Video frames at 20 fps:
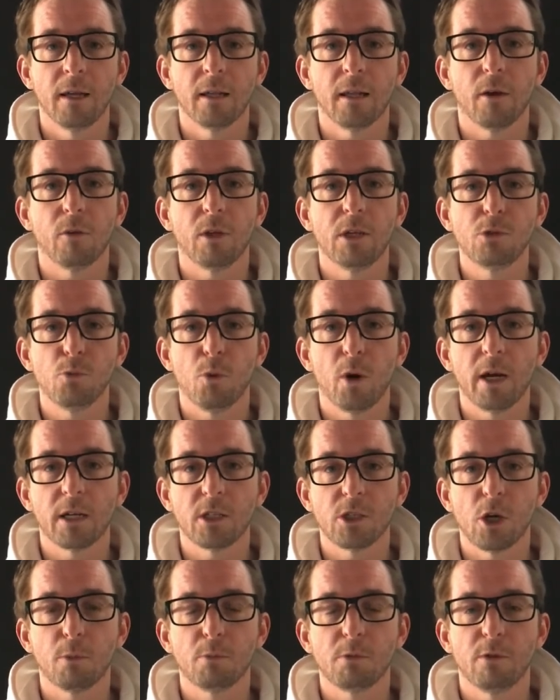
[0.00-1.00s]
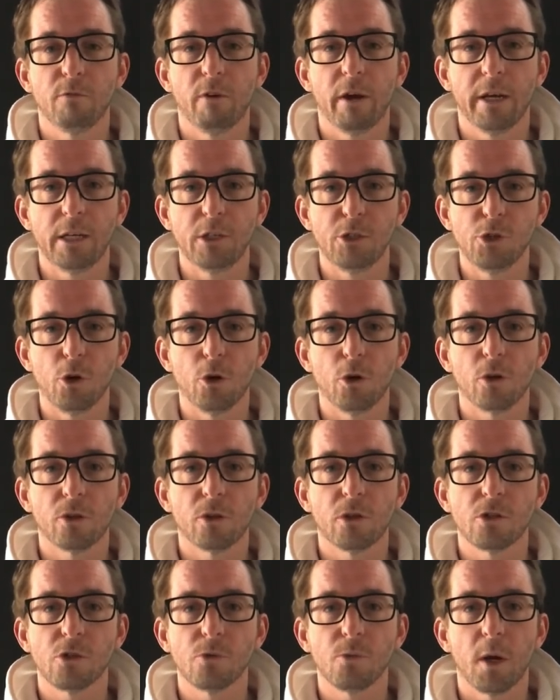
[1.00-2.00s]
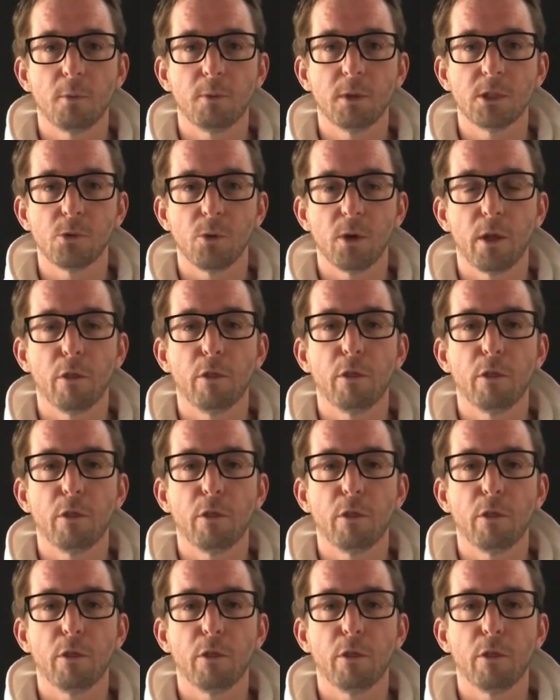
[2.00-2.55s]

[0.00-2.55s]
Now, these workshops are very short, they're somewhere between